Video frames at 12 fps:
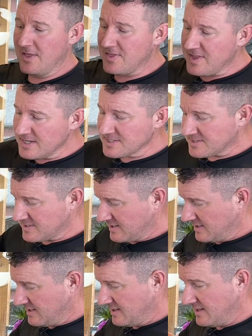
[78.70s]
This
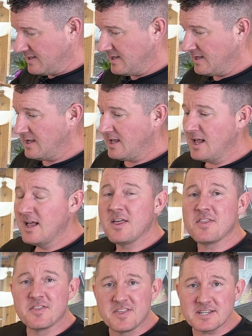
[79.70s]

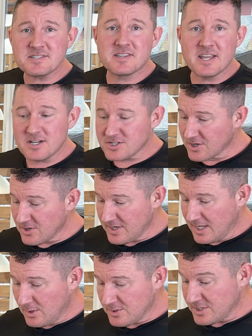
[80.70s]
thing turned
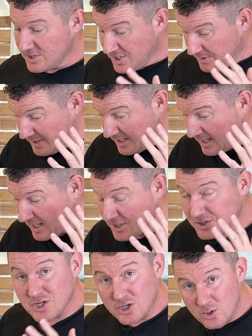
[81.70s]
out to be a
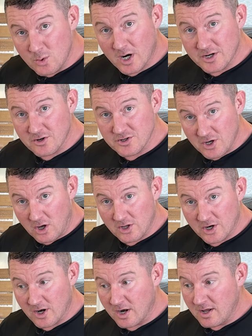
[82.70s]

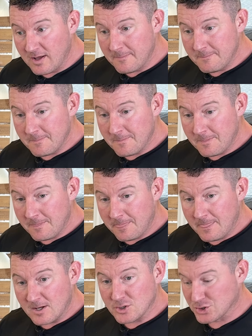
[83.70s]
$200
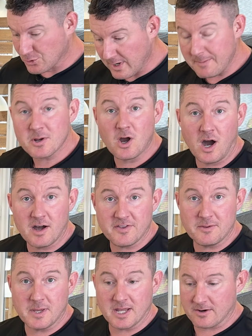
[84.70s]
drip coffee
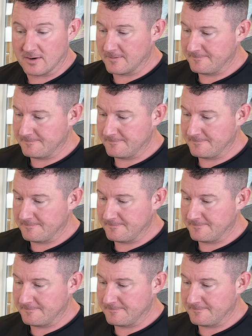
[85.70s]
maker.